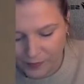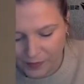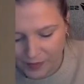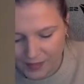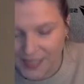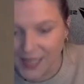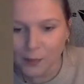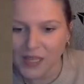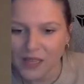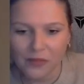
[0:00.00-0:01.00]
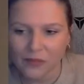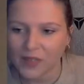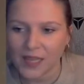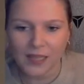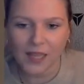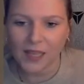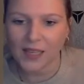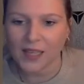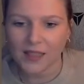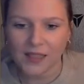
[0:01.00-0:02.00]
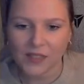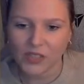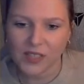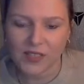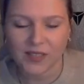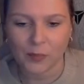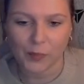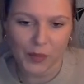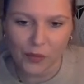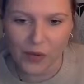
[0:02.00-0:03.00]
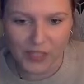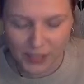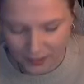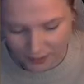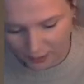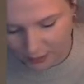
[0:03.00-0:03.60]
See, I'm even flatlining at just a simple question.